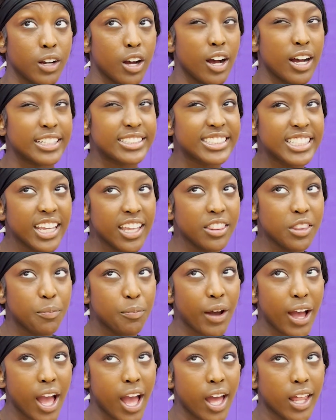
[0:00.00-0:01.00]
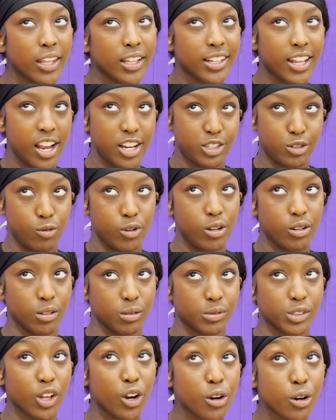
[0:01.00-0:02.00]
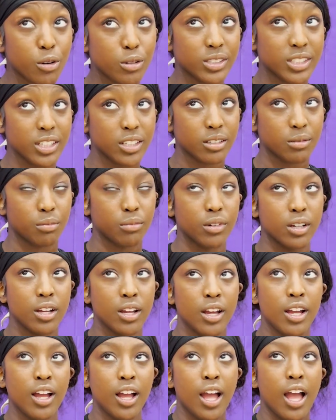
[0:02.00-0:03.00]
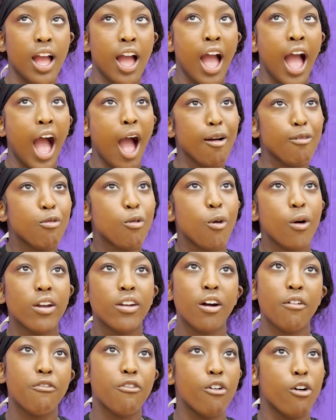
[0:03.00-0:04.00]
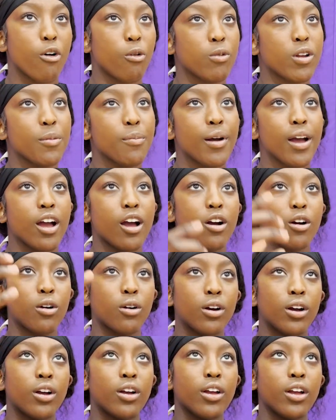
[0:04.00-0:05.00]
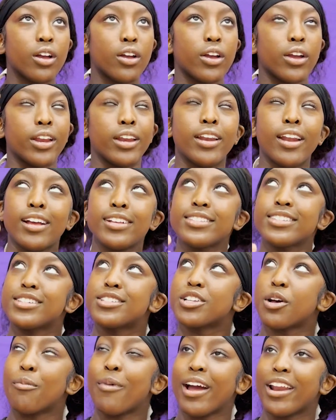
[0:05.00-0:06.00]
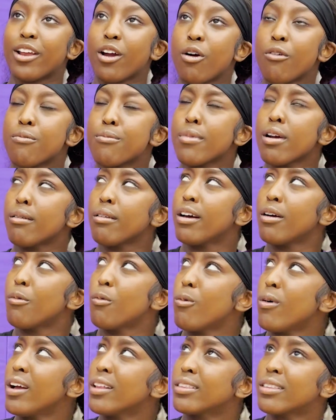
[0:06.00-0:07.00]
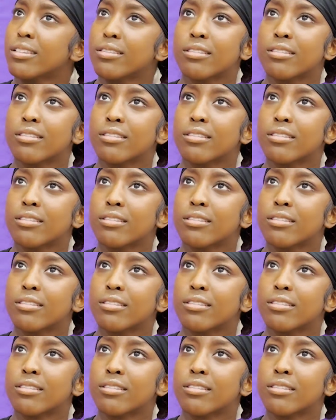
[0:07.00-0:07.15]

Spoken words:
A 10th behind LaDeja Williams. Third on team. I'm going up for a rebound, and then I see somebody, oh, what?